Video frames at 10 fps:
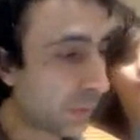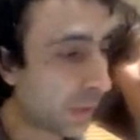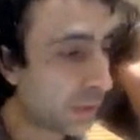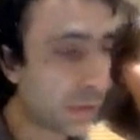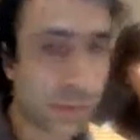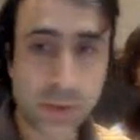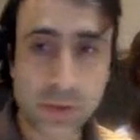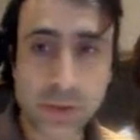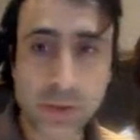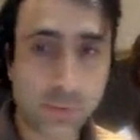And so
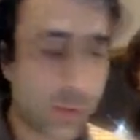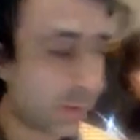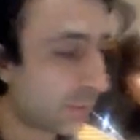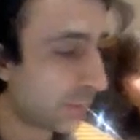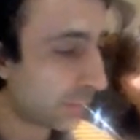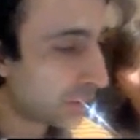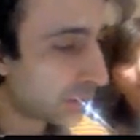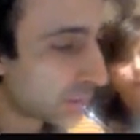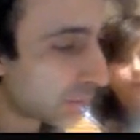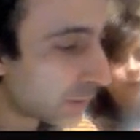because there are 5
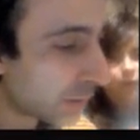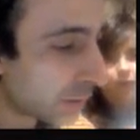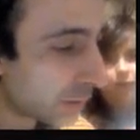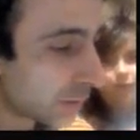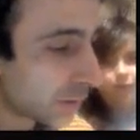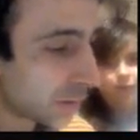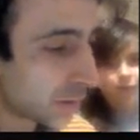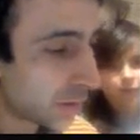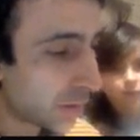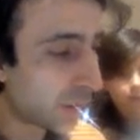numbers,
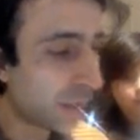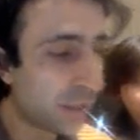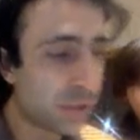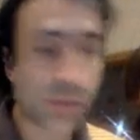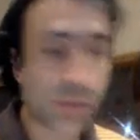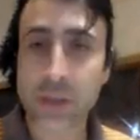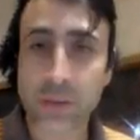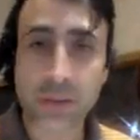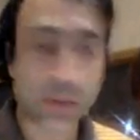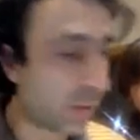it's just
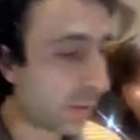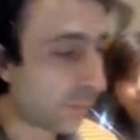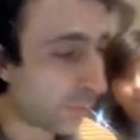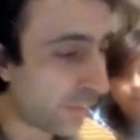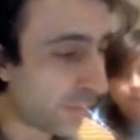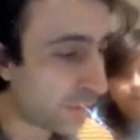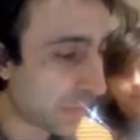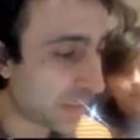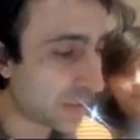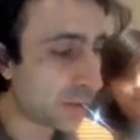going to be 5
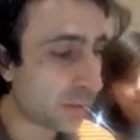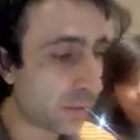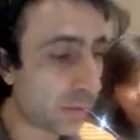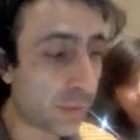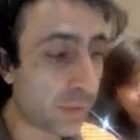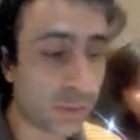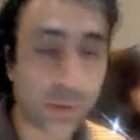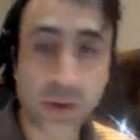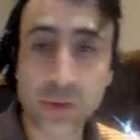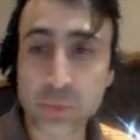spaces. There's
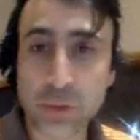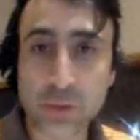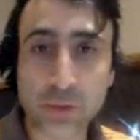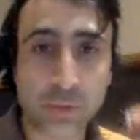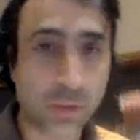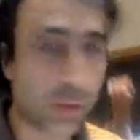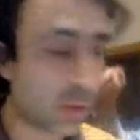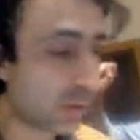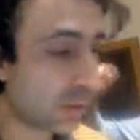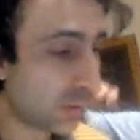5 options for the
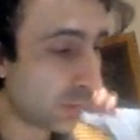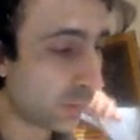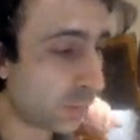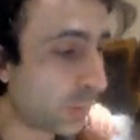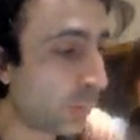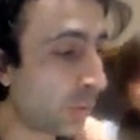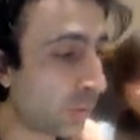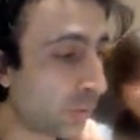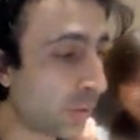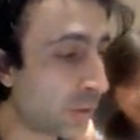first,
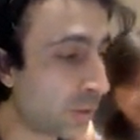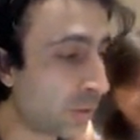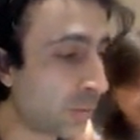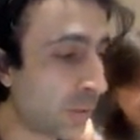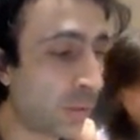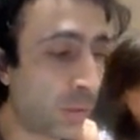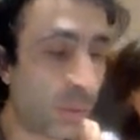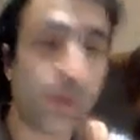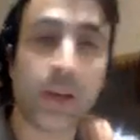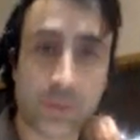4, 3, 2, 1,
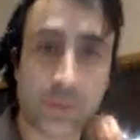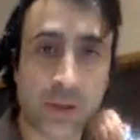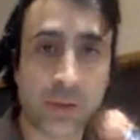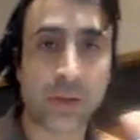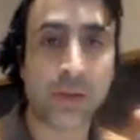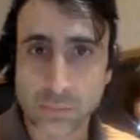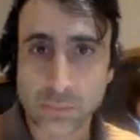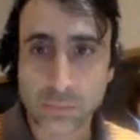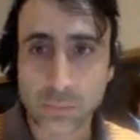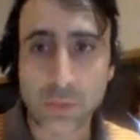or as we know it,
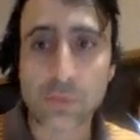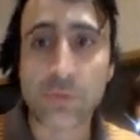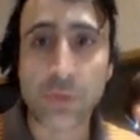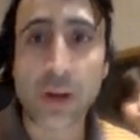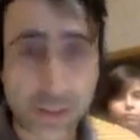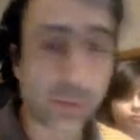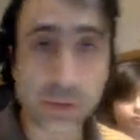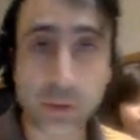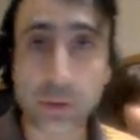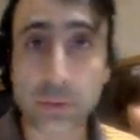5 factorial.
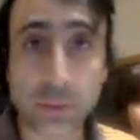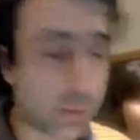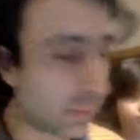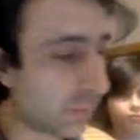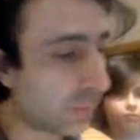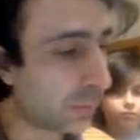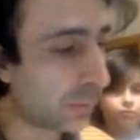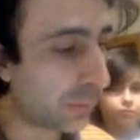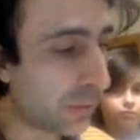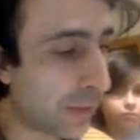Sorry for the
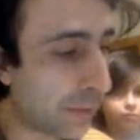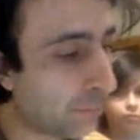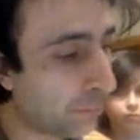blip there.